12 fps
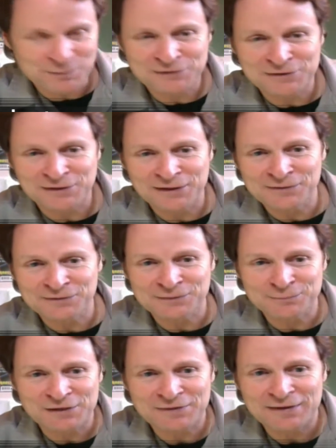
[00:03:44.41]
book together
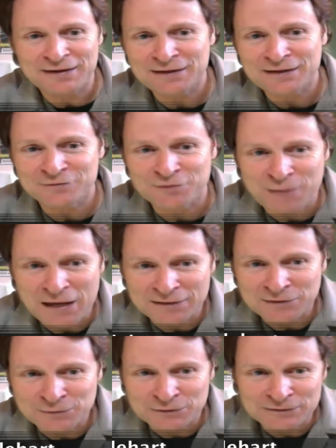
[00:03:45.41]
to be that kind of a
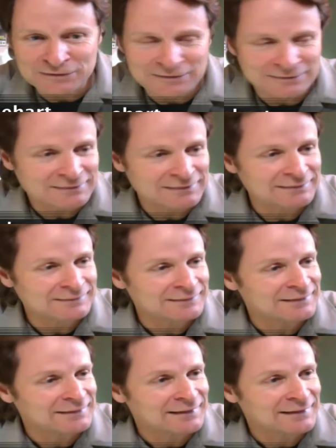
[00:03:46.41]
manual and uh,